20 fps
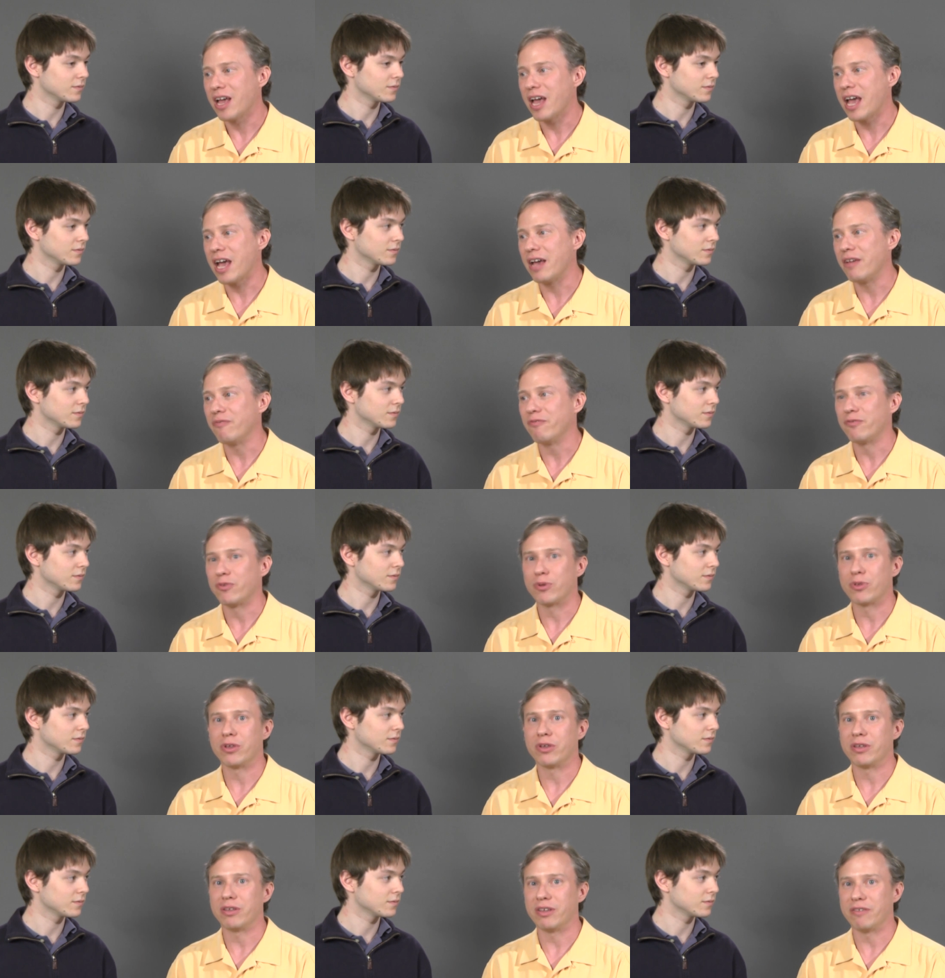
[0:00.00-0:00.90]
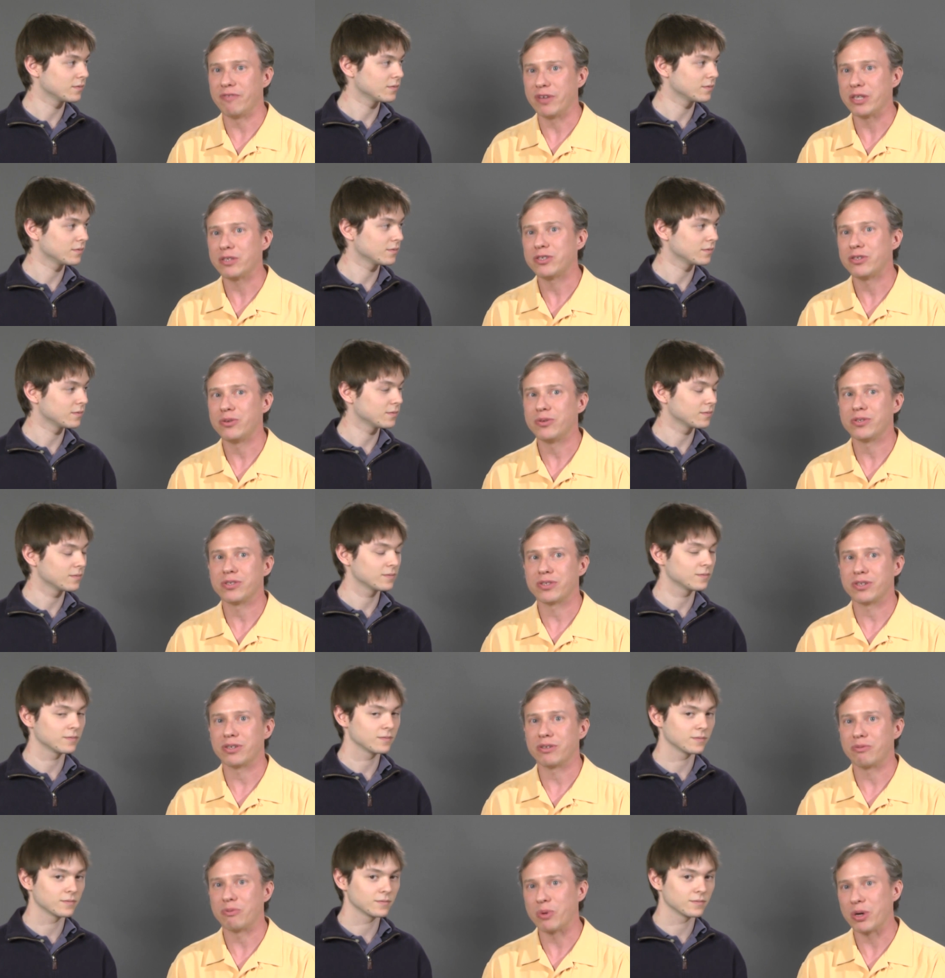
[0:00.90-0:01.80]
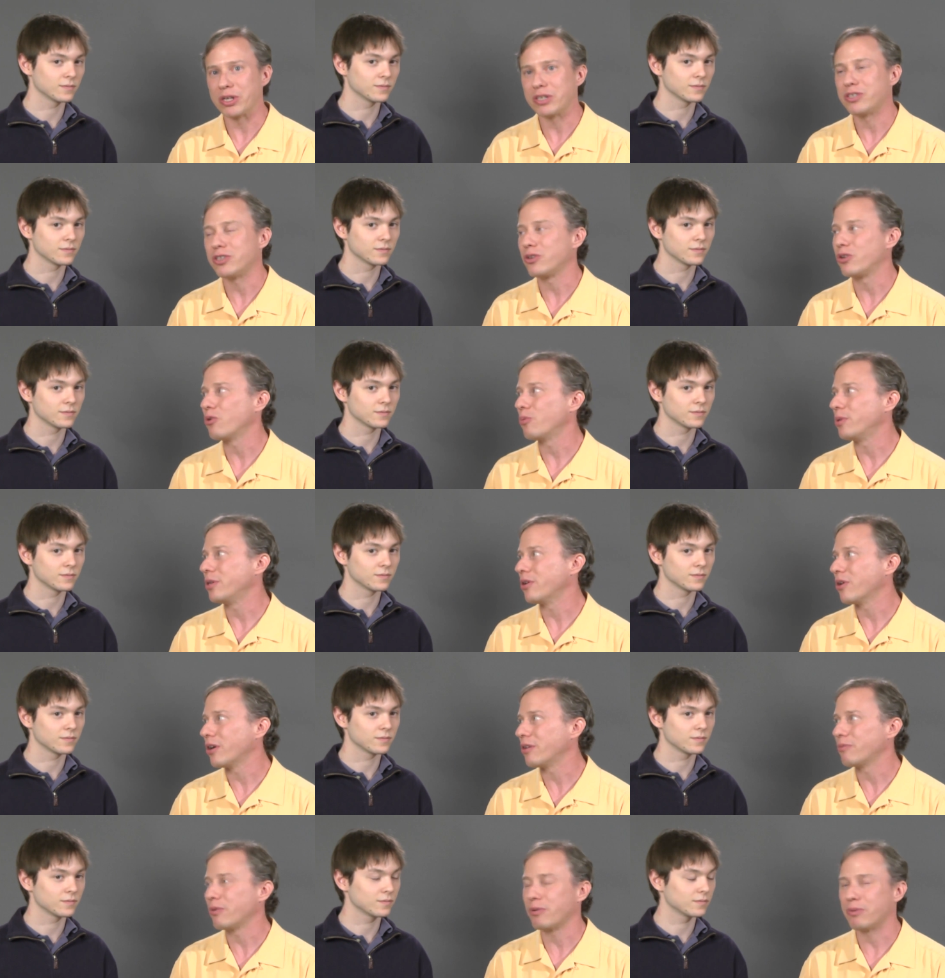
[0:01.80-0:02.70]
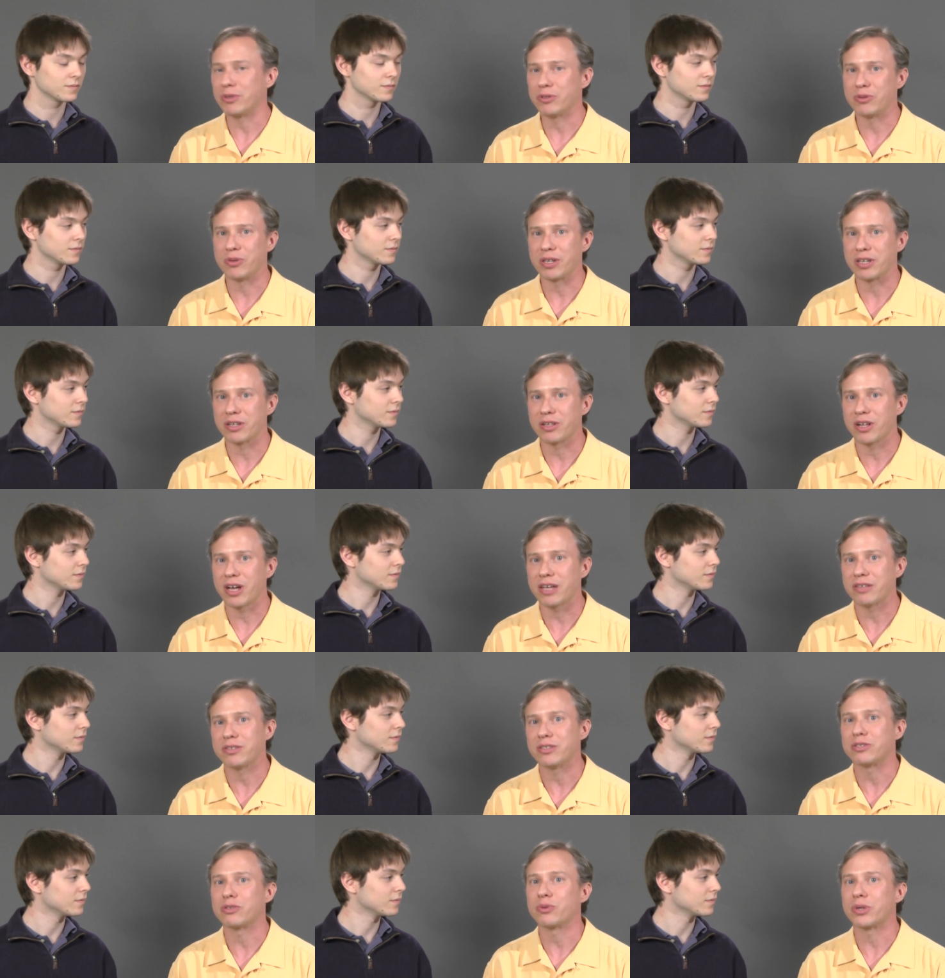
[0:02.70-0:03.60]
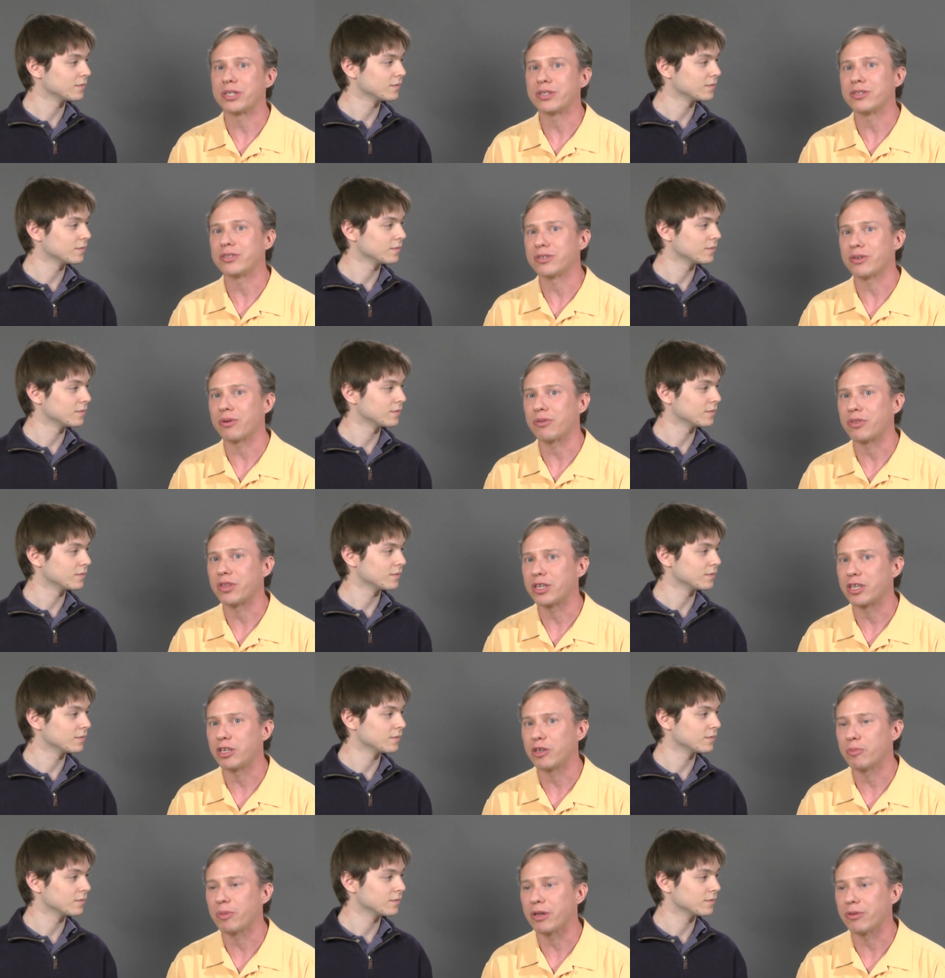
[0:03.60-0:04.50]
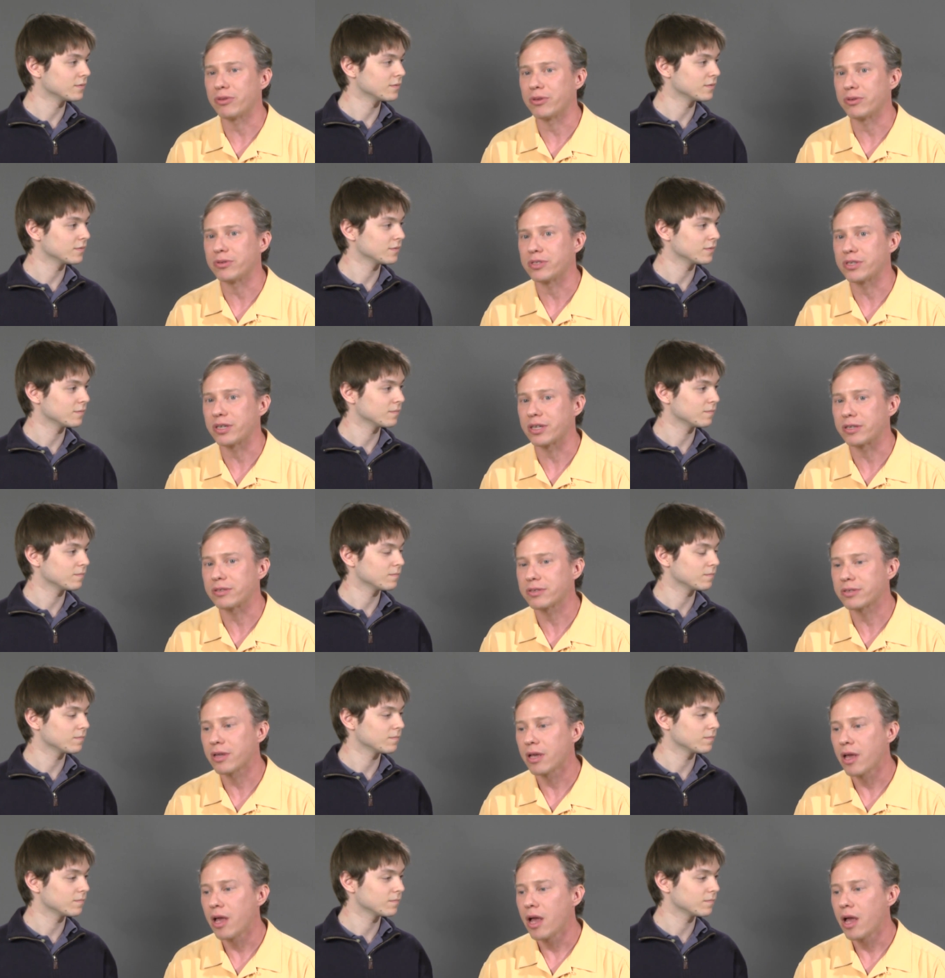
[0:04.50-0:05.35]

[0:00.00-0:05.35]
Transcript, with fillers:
Speaker 1: And for the advanced students that are wanting to go beyond what we're doing in class, it's great to start thinking about those things.